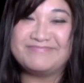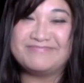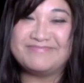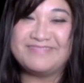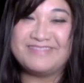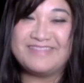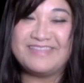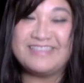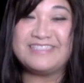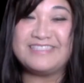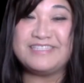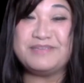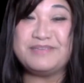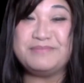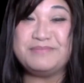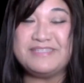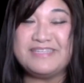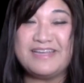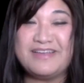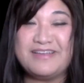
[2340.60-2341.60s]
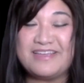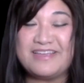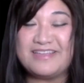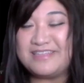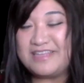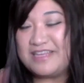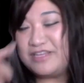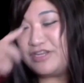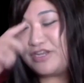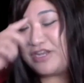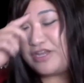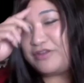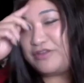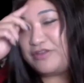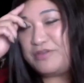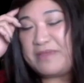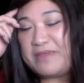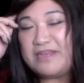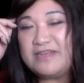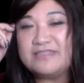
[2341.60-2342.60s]
It seems you
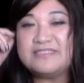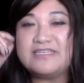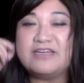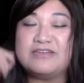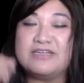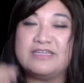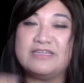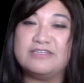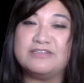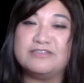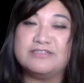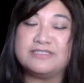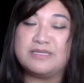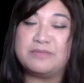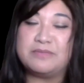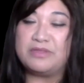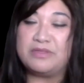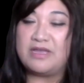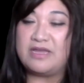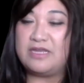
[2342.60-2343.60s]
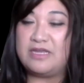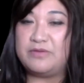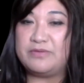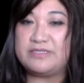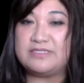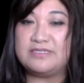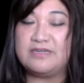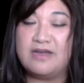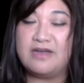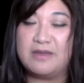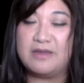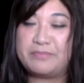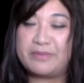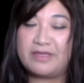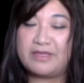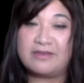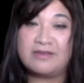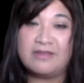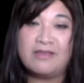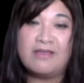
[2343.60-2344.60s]
make it sound a little simple. I know it's not,
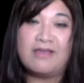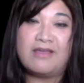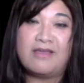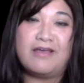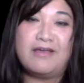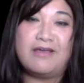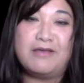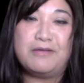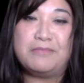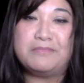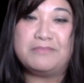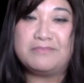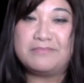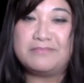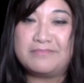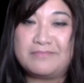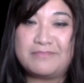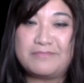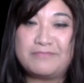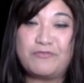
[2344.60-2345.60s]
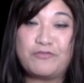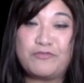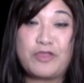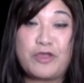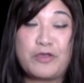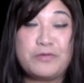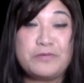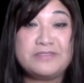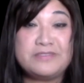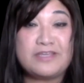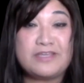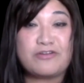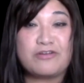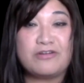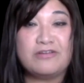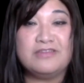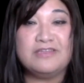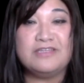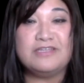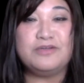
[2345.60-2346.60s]
but for those that are a
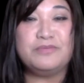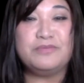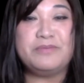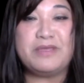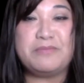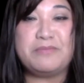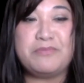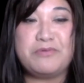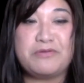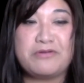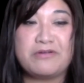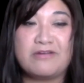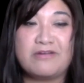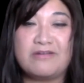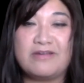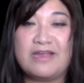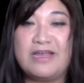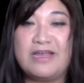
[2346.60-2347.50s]
little bit more